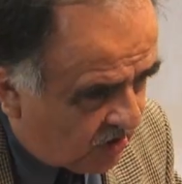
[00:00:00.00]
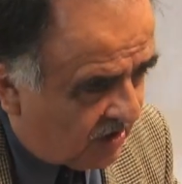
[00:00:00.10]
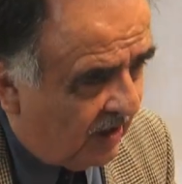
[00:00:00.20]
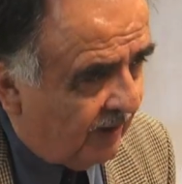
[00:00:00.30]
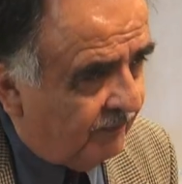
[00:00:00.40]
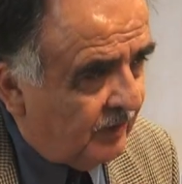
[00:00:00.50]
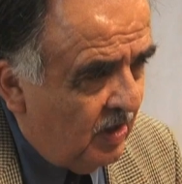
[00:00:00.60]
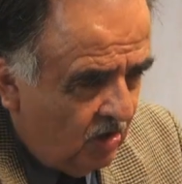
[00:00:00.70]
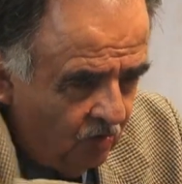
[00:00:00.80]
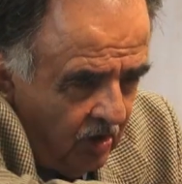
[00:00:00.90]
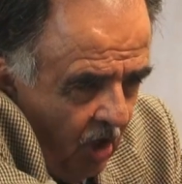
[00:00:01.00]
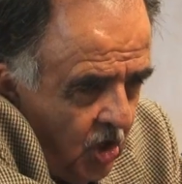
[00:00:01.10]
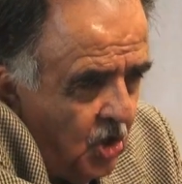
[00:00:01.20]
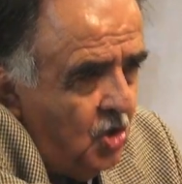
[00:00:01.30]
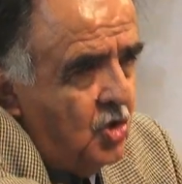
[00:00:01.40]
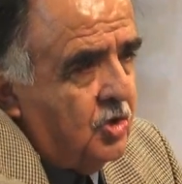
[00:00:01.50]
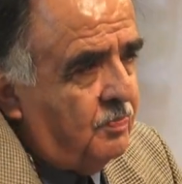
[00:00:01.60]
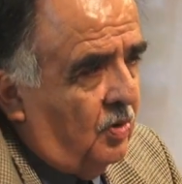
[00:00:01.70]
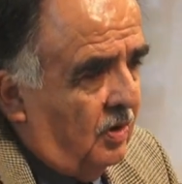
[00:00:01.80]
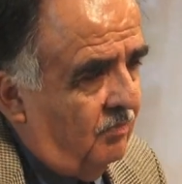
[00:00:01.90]
shot, with a
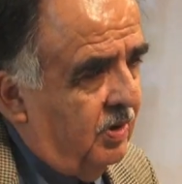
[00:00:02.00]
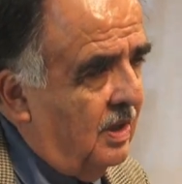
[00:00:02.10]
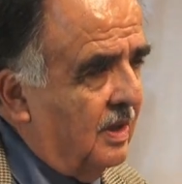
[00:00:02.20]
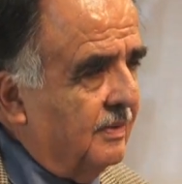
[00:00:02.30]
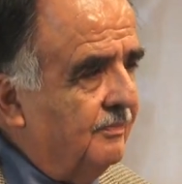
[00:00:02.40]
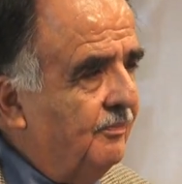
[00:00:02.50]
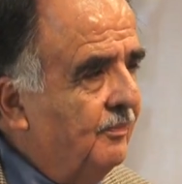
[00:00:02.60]
huge pool of blood.